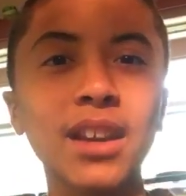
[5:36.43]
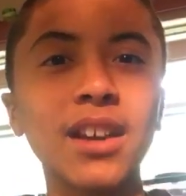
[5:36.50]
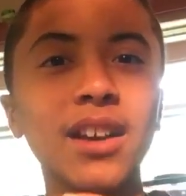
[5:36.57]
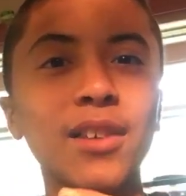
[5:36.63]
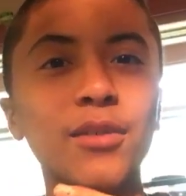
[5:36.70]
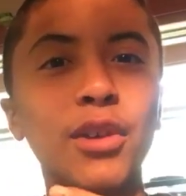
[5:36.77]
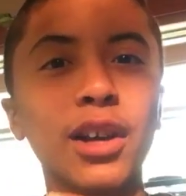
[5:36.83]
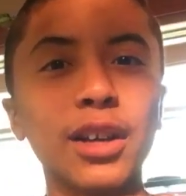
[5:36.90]

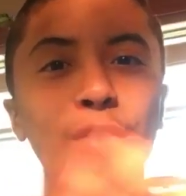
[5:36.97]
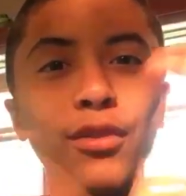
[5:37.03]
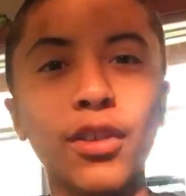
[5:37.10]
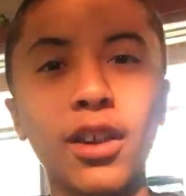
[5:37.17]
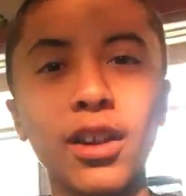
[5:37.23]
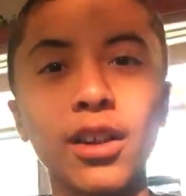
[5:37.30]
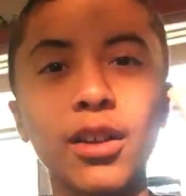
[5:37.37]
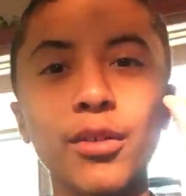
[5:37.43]
Froggy
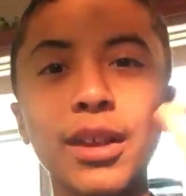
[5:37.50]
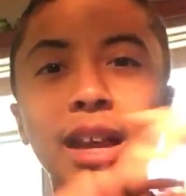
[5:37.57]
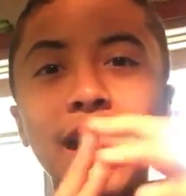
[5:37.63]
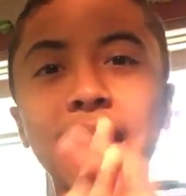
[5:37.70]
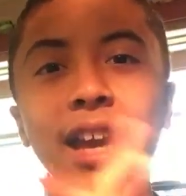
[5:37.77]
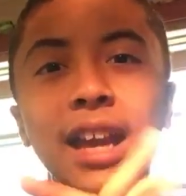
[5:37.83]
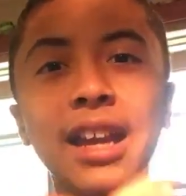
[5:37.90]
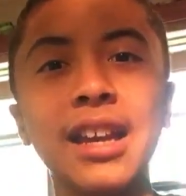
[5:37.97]
Frog,
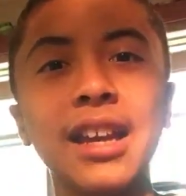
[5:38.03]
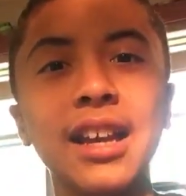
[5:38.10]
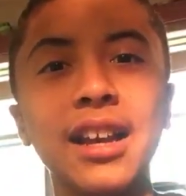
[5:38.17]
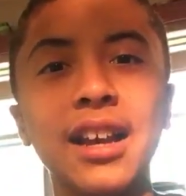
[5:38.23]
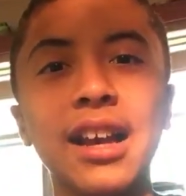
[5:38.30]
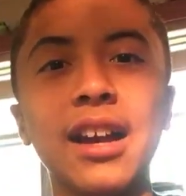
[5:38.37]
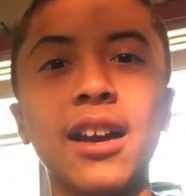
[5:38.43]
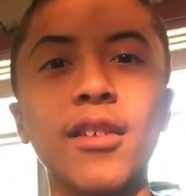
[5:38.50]
okay.
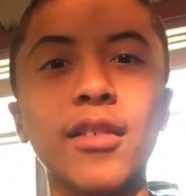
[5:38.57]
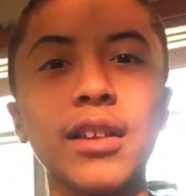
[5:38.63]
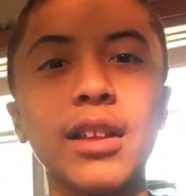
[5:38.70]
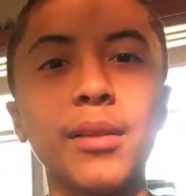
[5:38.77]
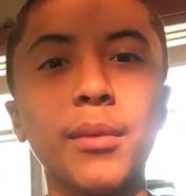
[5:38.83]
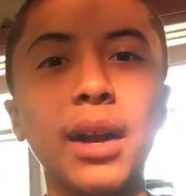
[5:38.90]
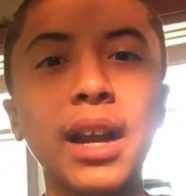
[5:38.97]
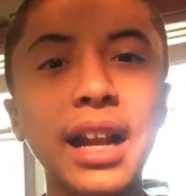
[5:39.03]
Uh,
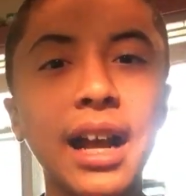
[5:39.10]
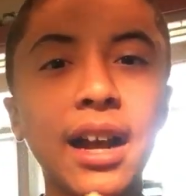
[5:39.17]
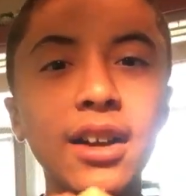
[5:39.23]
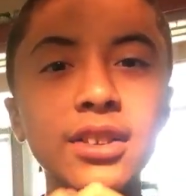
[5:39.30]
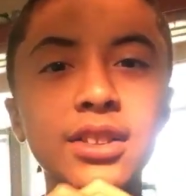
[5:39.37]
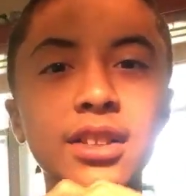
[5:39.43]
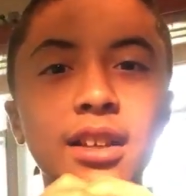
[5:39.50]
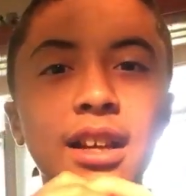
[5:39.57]
Raylan
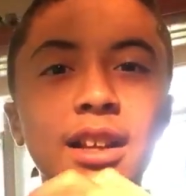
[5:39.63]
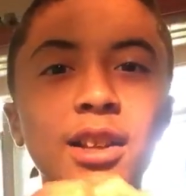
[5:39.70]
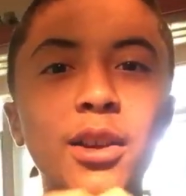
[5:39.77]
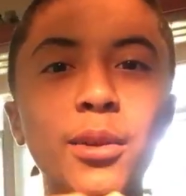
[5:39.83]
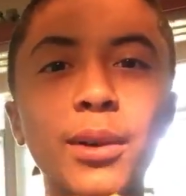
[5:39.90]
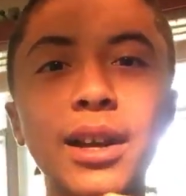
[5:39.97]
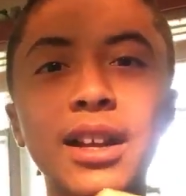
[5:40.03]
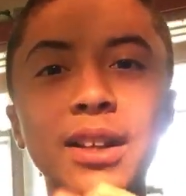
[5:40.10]
Whitehouse,
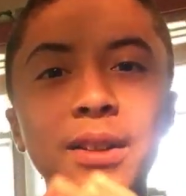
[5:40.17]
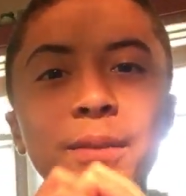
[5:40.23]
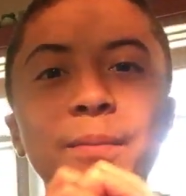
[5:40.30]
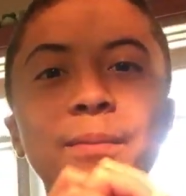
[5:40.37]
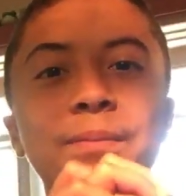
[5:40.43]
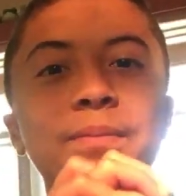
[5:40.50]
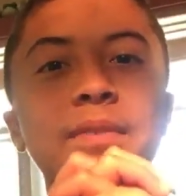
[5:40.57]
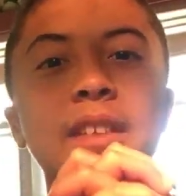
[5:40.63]
lol.
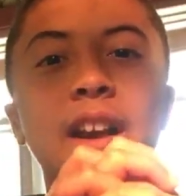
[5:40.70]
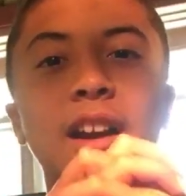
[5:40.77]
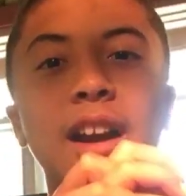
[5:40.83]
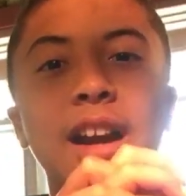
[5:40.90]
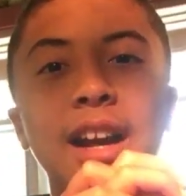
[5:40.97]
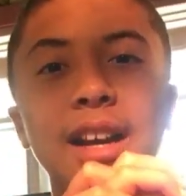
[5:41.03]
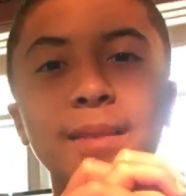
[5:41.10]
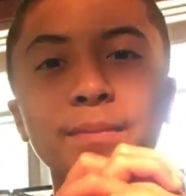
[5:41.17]

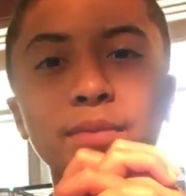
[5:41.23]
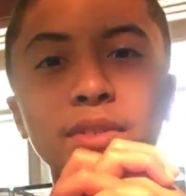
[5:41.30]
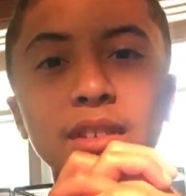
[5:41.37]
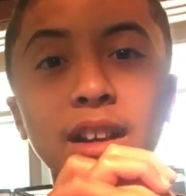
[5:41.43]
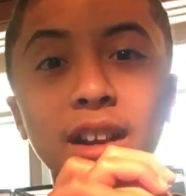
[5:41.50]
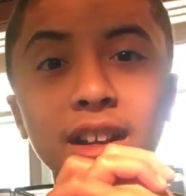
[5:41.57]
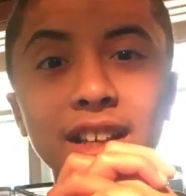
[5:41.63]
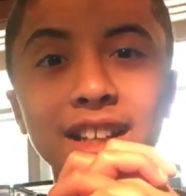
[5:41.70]
Alright.
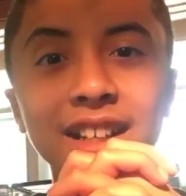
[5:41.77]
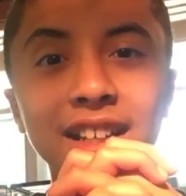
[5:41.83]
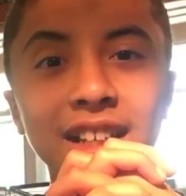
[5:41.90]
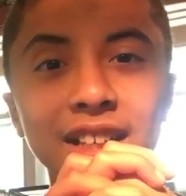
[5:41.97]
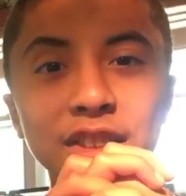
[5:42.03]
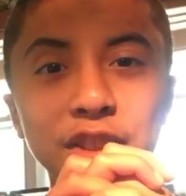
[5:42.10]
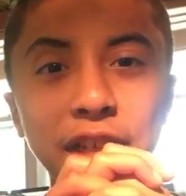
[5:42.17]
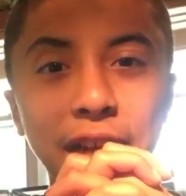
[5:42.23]

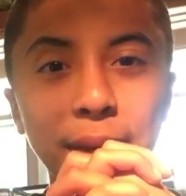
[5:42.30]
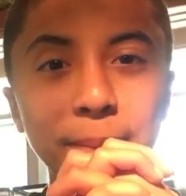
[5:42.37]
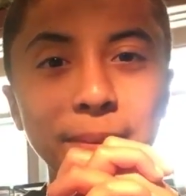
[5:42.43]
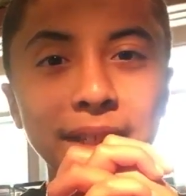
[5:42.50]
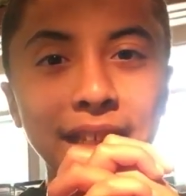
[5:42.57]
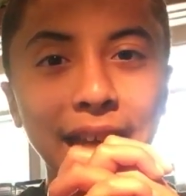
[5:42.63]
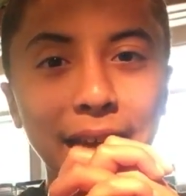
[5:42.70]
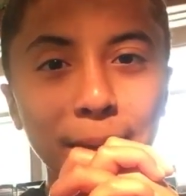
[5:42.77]

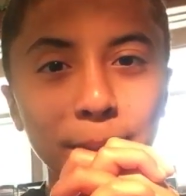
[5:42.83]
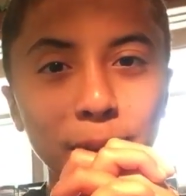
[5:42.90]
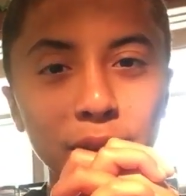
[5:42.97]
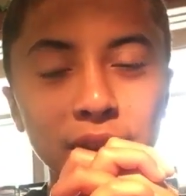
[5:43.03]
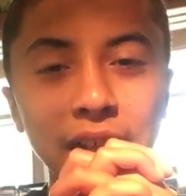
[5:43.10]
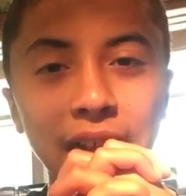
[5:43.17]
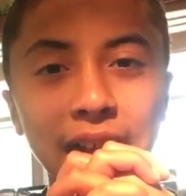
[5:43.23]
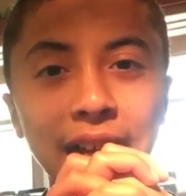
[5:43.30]
Unshamed
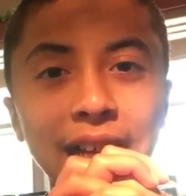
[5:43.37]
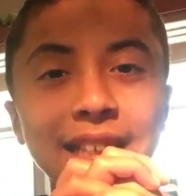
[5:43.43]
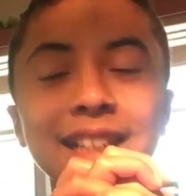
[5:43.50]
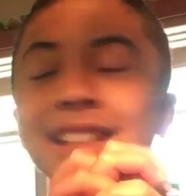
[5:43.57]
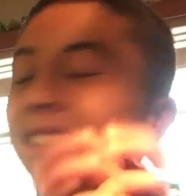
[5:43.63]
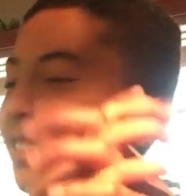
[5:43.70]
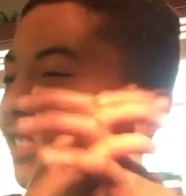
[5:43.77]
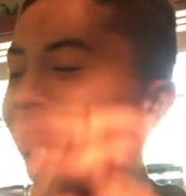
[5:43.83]
Gamers, hi.
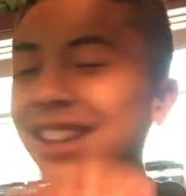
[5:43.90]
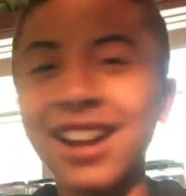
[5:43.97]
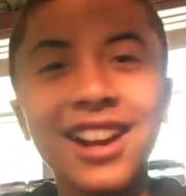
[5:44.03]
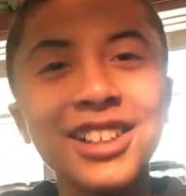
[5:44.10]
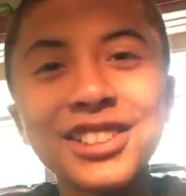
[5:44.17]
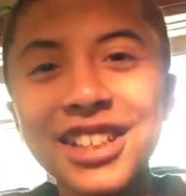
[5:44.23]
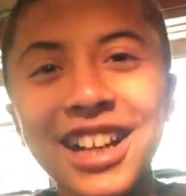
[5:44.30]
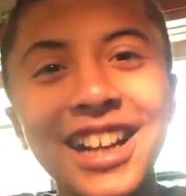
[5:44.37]

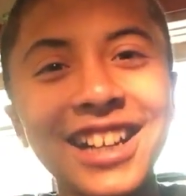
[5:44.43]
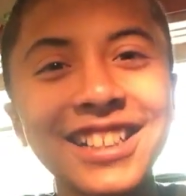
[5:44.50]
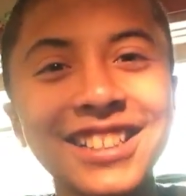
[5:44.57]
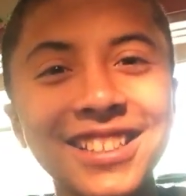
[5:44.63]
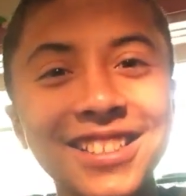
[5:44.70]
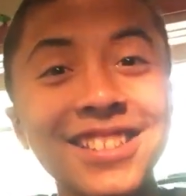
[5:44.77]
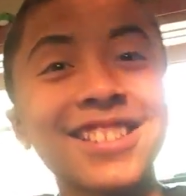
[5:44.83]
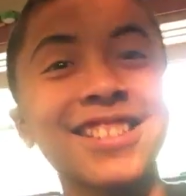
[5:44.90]
Gosh, guys.
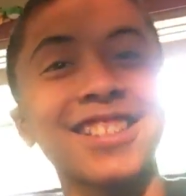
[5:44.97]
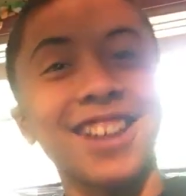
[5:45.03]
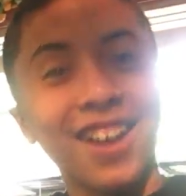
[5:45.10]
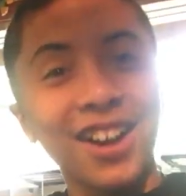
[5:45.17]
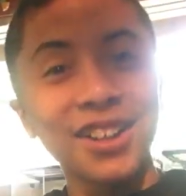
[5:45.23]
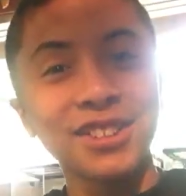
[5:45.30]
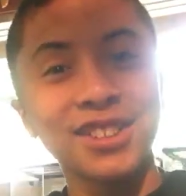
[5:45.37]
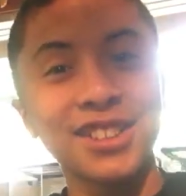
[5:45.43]

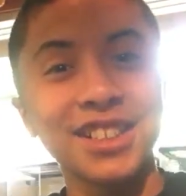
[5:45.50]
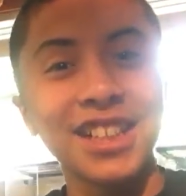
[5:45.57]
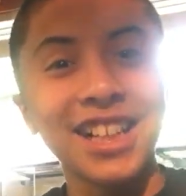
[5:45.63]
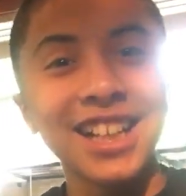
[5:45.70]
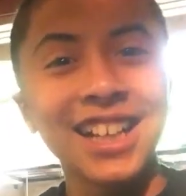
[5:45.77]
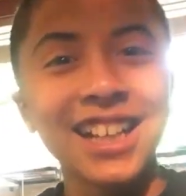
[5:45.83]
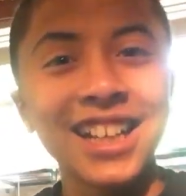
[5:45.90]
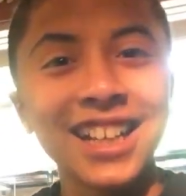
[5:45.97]
Gosh.
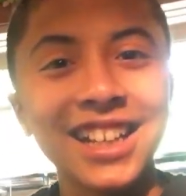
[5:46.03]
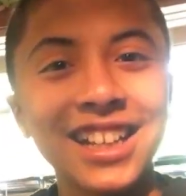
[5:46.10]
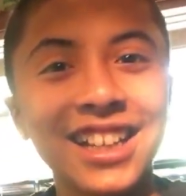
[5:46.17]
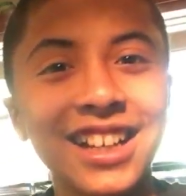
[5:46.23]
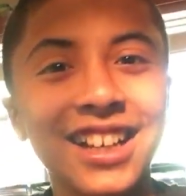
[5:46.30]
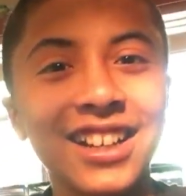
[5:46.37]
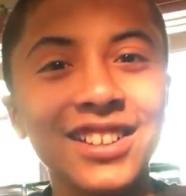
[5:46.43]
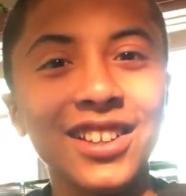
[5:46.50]

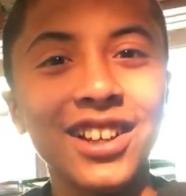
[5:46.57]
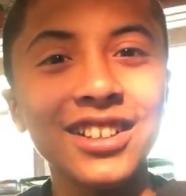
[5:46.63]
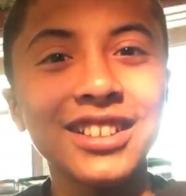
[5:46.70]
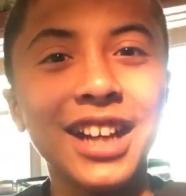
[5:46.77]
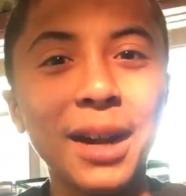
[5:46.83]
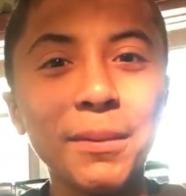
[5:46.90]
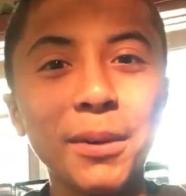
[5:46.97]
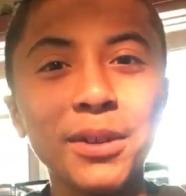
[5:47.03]
Uh, long
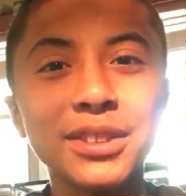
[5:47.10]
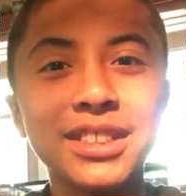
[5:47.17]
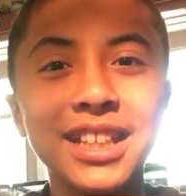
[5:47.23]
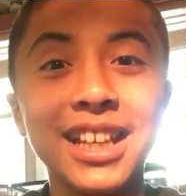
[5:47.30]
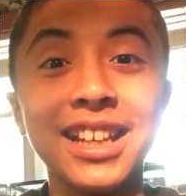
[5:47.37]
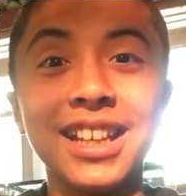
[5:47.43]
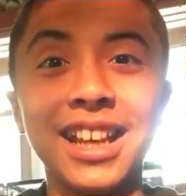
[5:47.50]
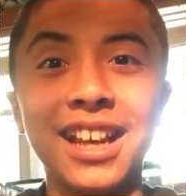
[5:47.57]
time no
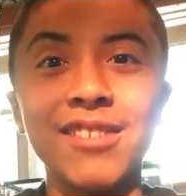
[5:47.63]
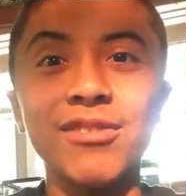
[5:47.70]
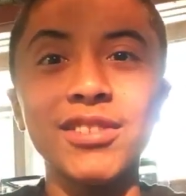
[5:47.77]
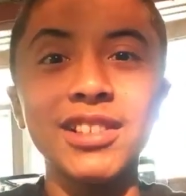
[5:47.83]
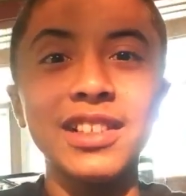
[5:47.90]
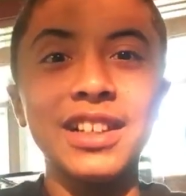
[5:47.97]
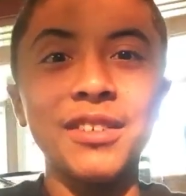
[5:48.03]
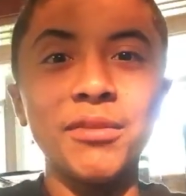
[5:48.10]
see. Yeah,
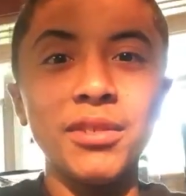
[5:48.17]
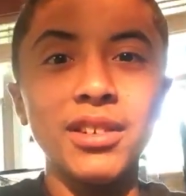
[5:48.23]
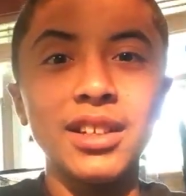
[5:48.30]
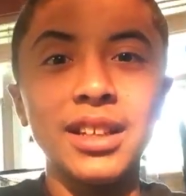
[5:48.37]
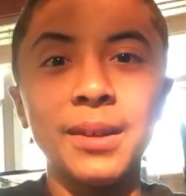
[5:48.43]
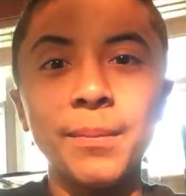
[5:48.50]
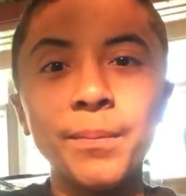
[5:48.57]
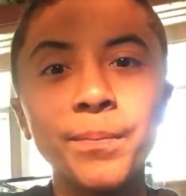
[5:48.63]
really,
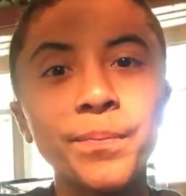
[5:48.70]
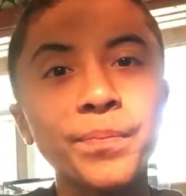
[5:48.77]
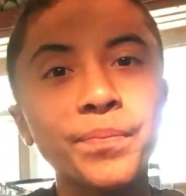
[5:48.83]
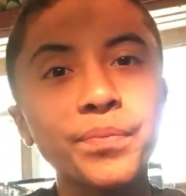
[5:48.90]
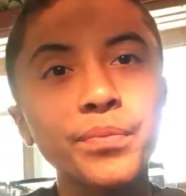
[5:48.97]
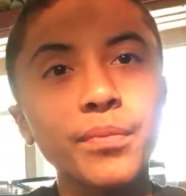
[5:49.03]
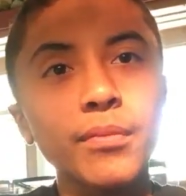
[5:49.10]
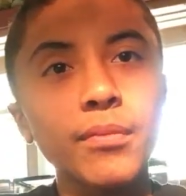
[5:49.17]
really.
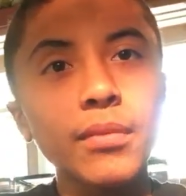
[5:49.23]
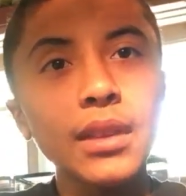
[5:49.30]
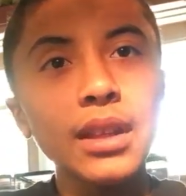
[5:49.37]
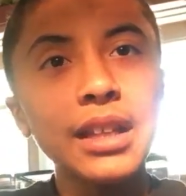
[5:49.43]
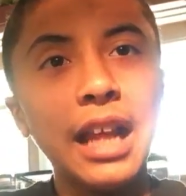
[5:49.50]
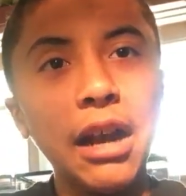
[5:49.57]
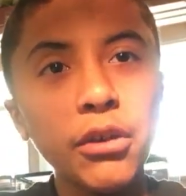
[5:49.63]
Now,